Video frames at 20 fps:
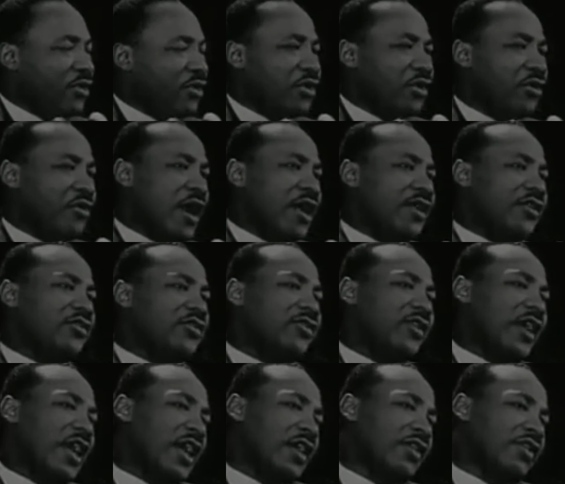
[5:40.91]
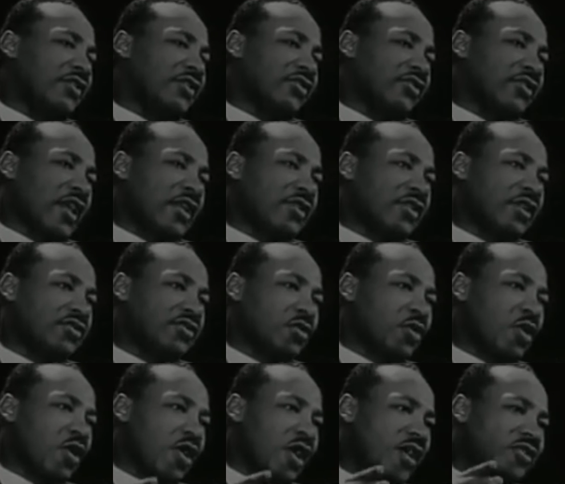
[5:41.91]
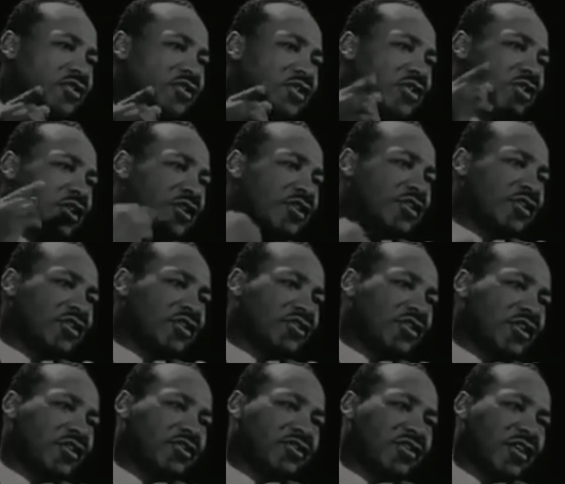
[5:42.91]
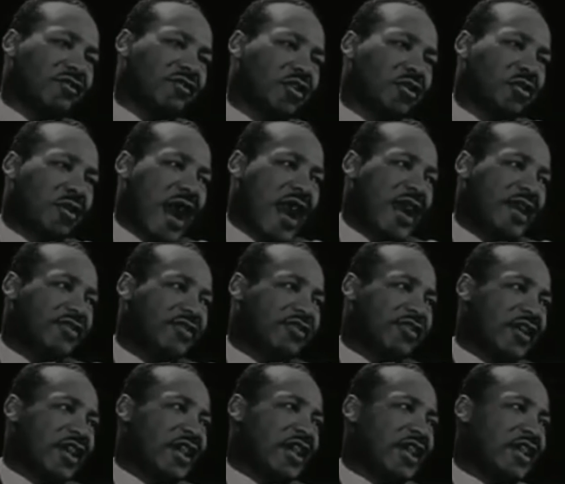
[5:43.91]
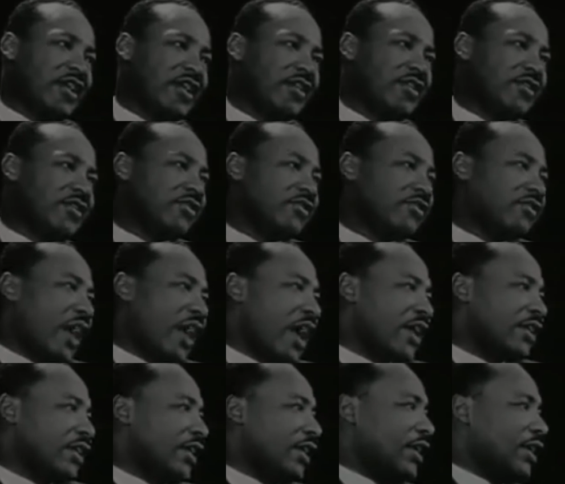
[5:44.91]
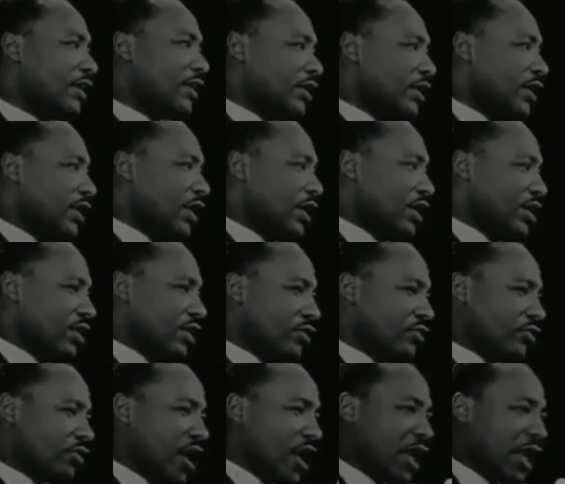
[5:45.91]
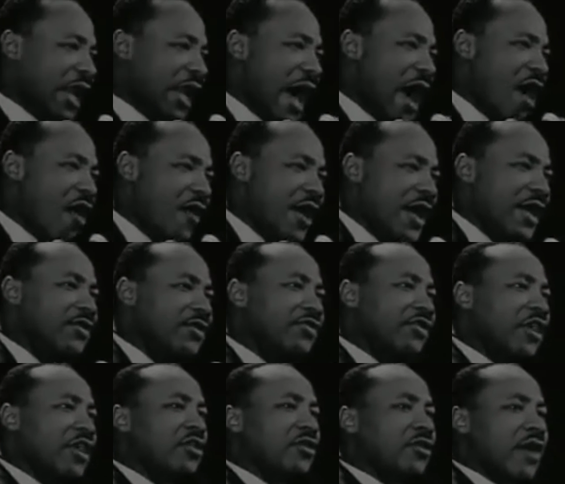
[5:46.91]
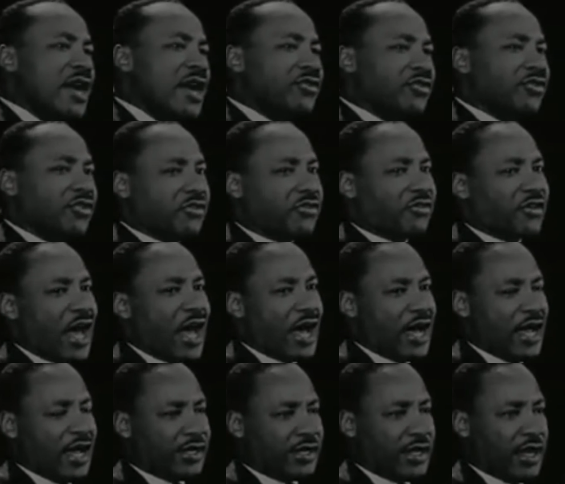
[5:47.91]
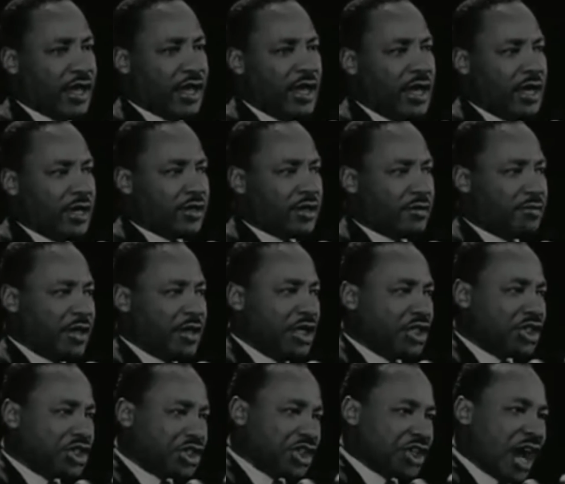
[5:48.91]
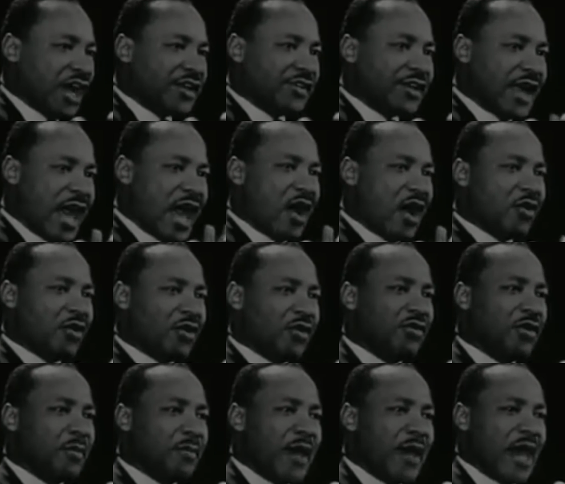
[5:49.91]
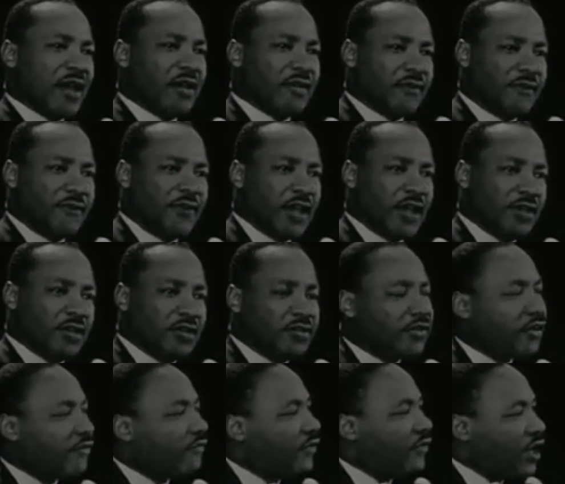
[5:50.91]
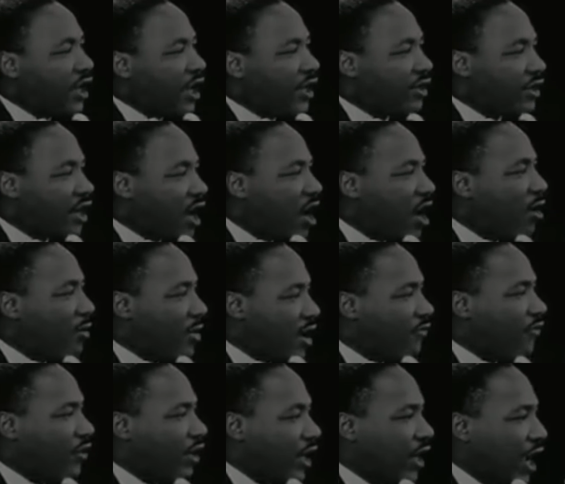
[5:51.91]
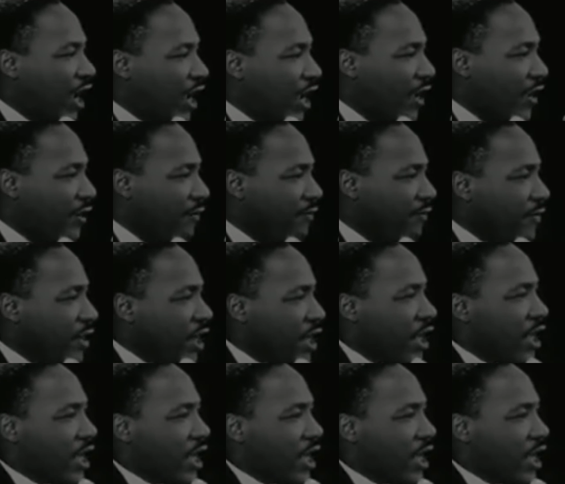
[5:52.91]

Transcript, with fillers: but one of the greatest things that this war is doing to us in civil rights is that it is allowing the great society to be shot down on the battlefields of Vietnam every day.